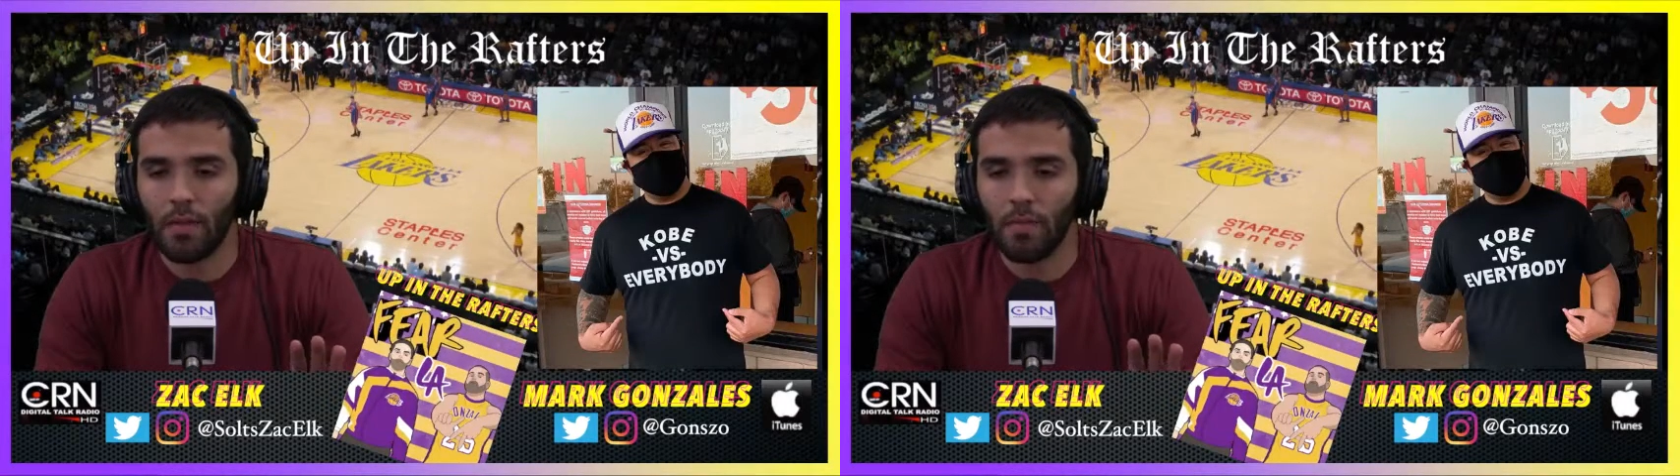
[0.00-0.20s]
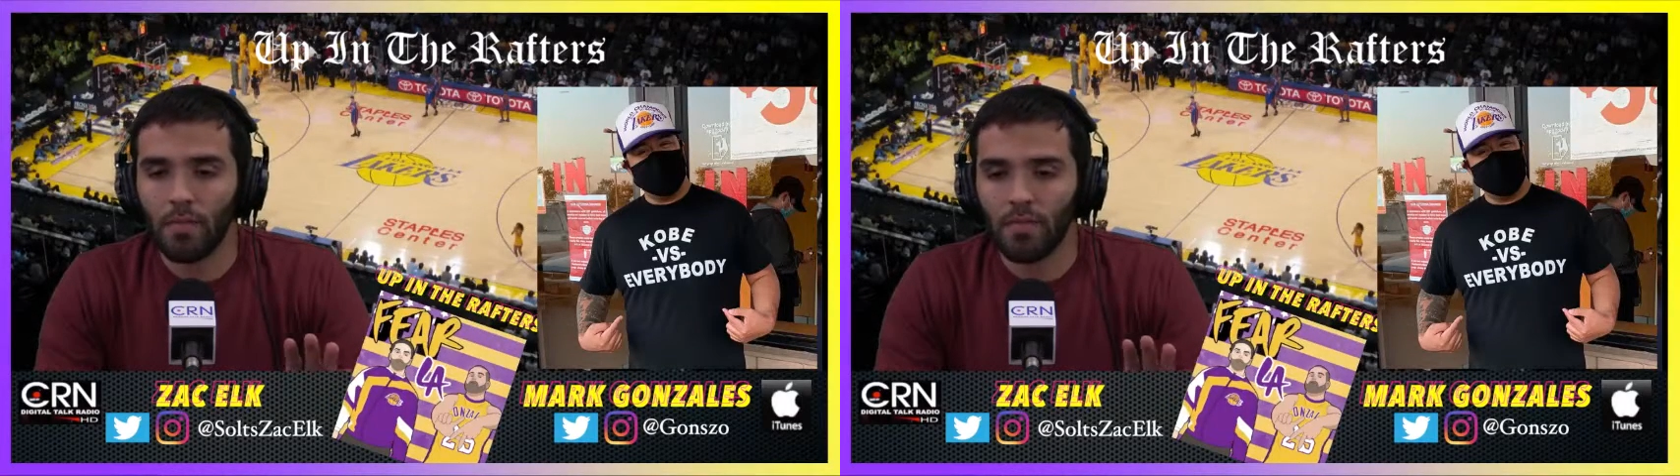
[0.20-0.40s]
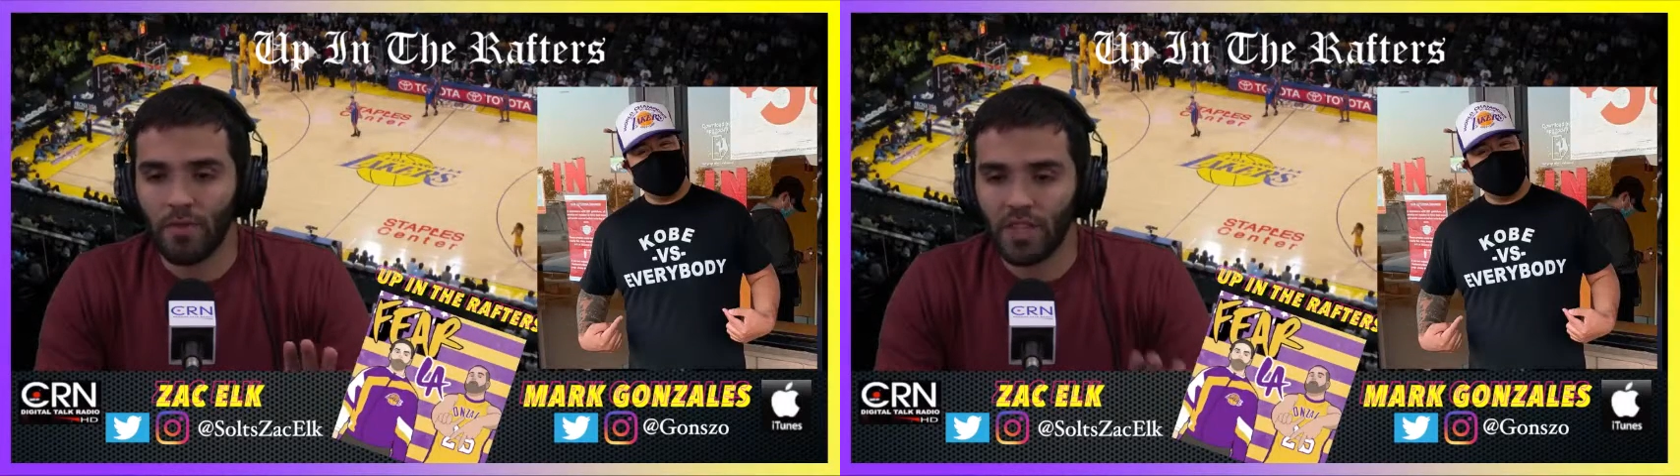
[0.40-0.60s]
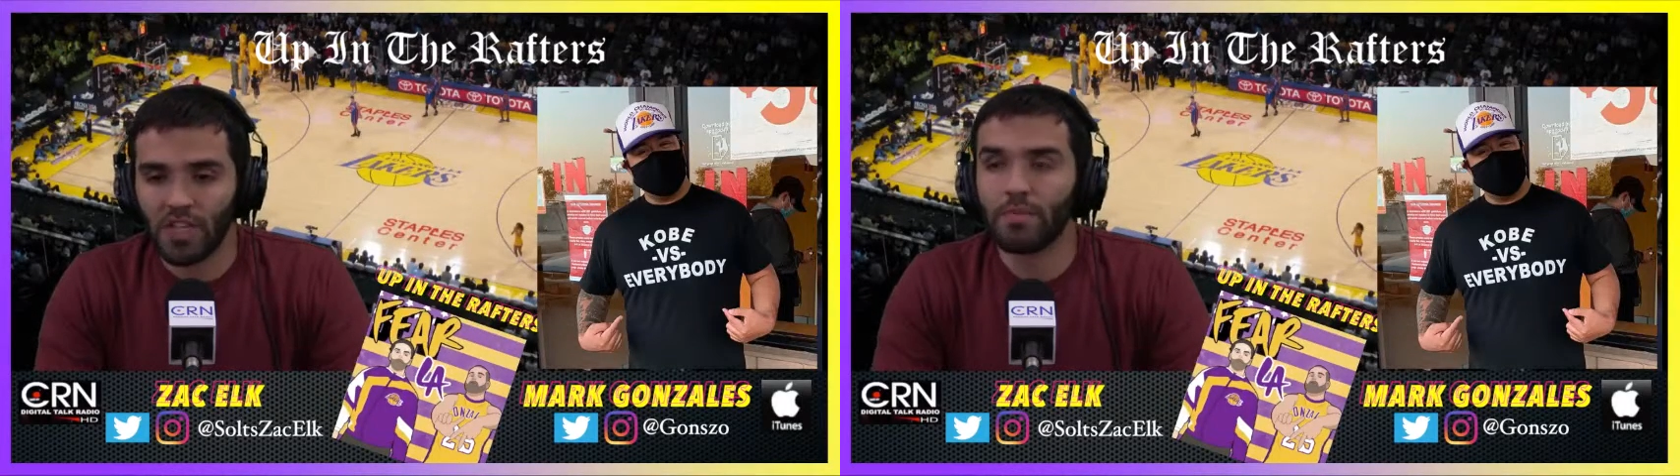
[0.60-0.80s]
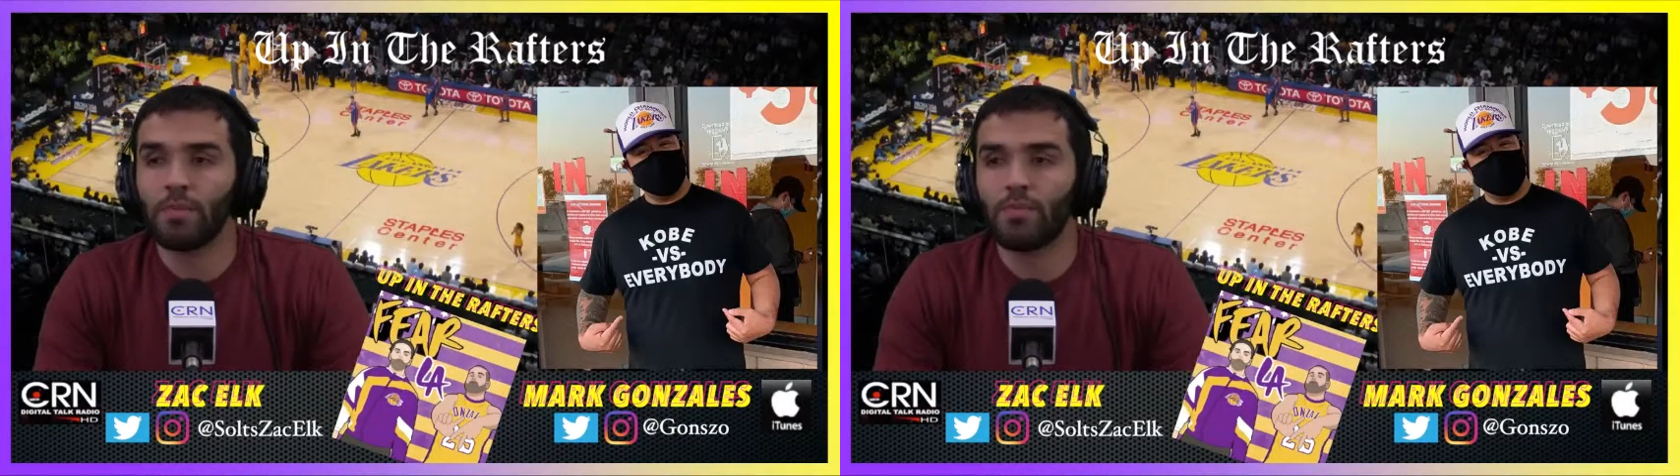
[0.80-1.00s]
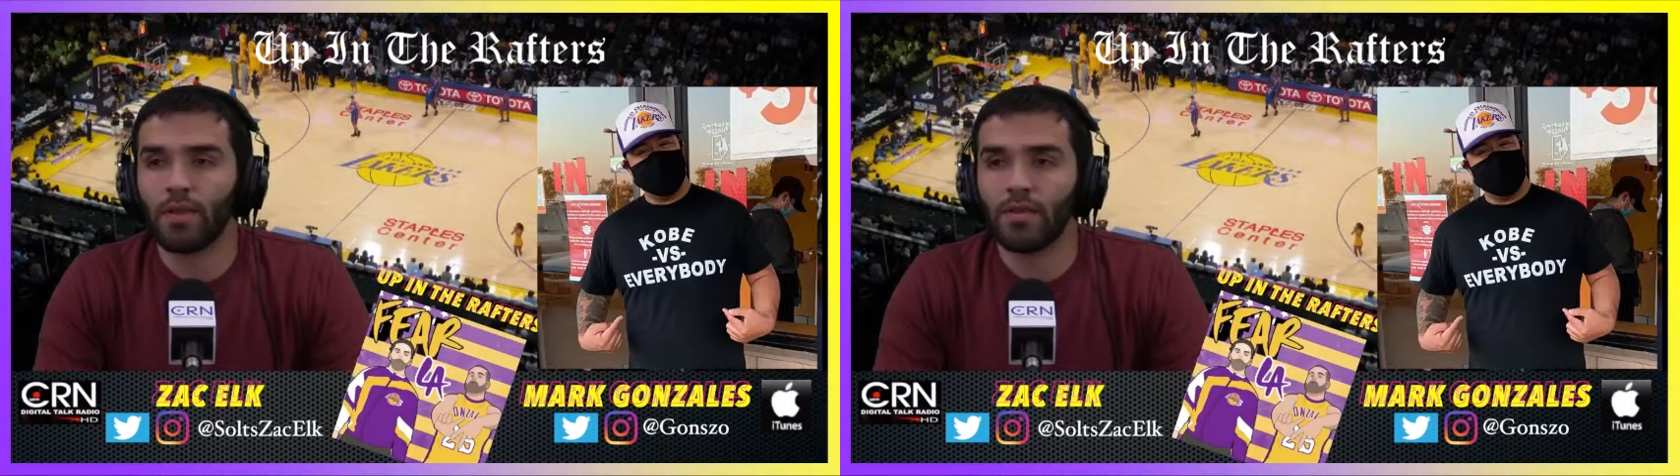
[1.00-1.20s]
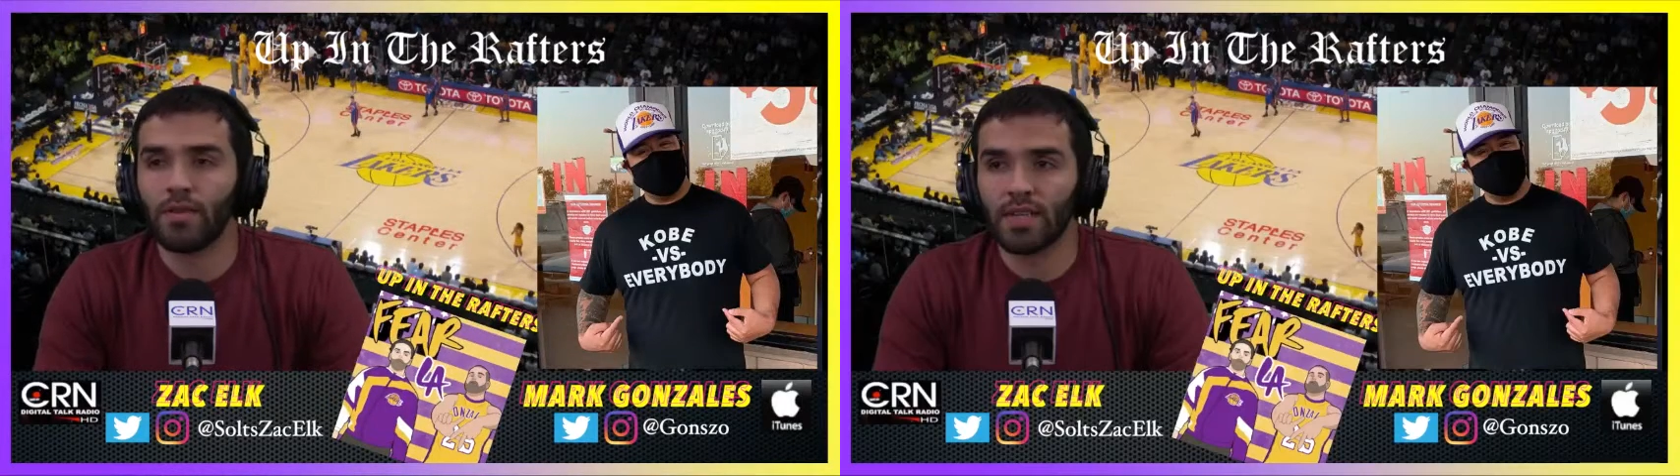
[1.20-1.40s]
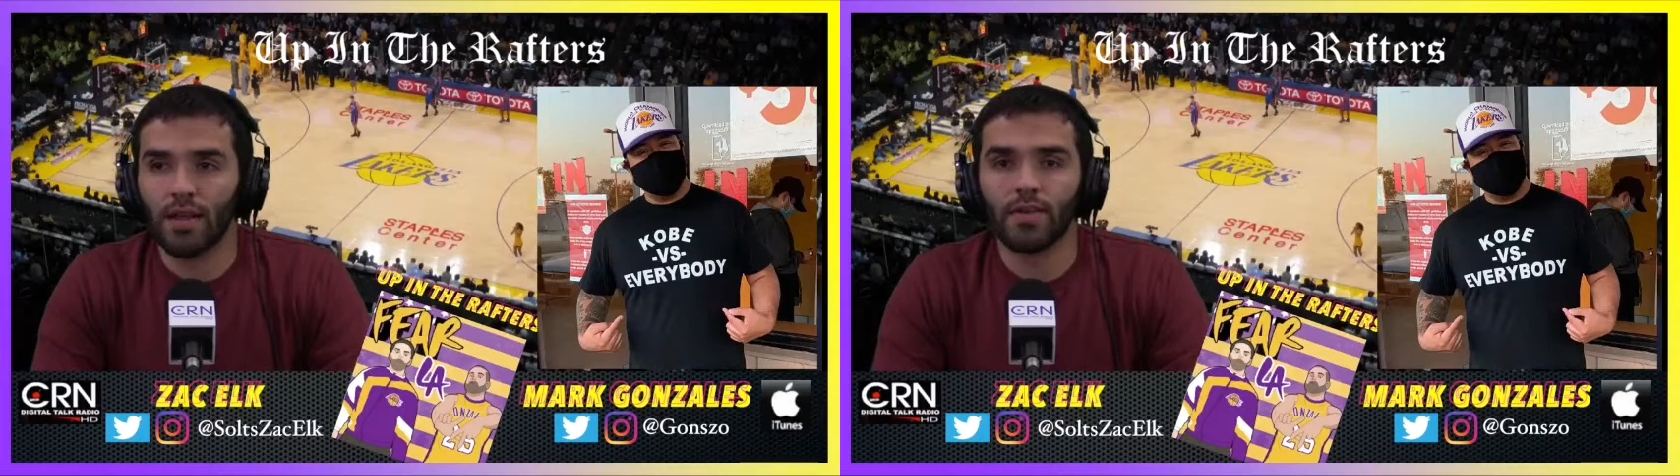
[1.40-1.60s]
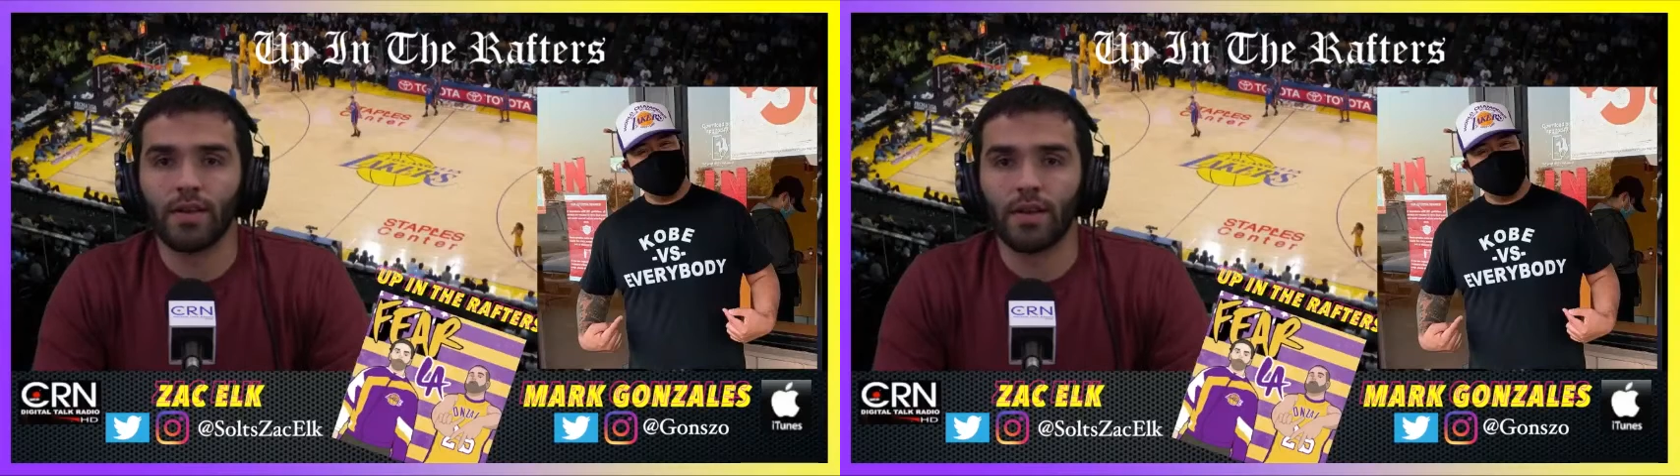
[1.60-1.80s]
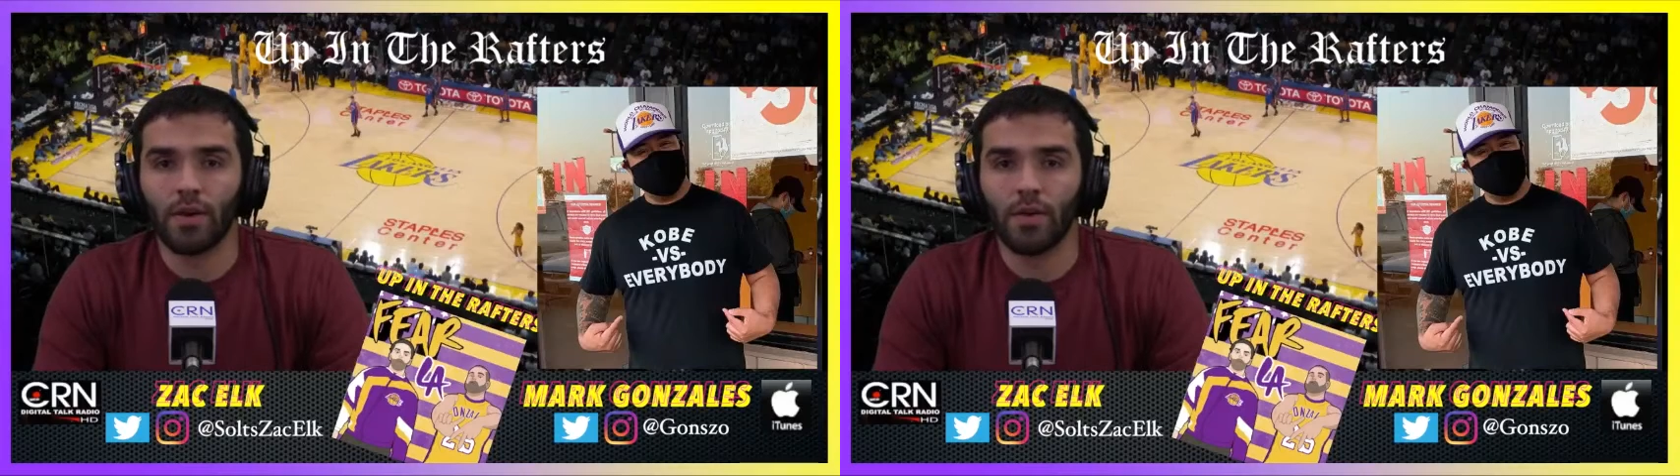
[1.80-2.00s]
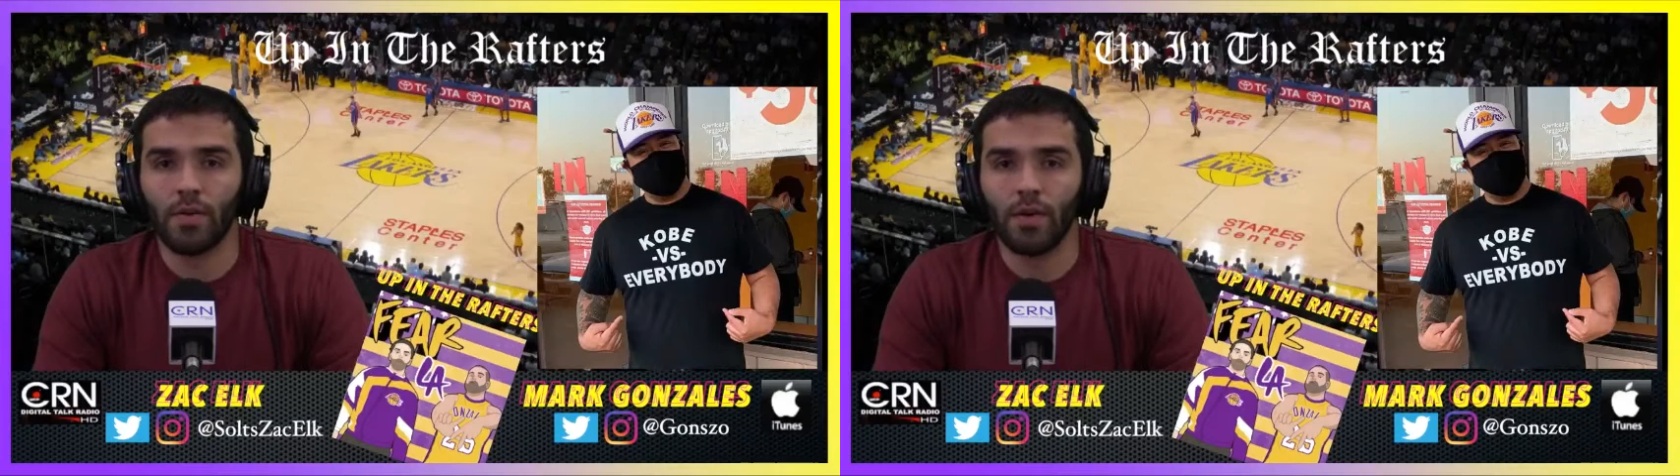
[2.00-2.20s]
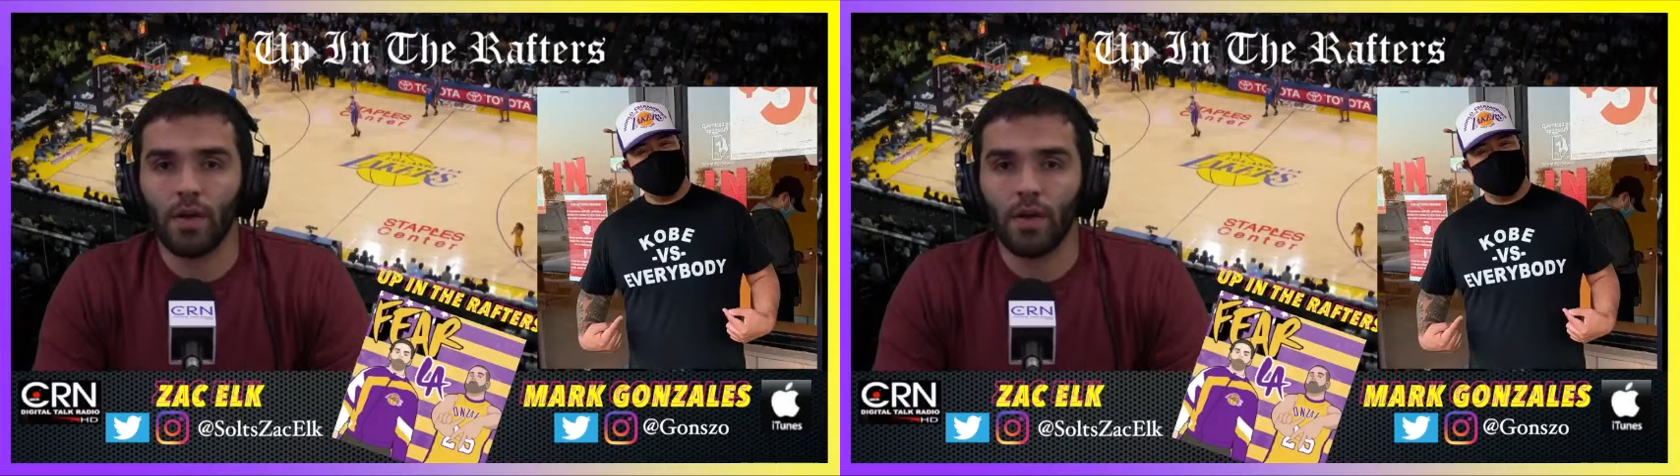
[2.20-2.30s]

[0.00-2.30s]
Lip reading: with Jimmy Butler, Tyler Hero,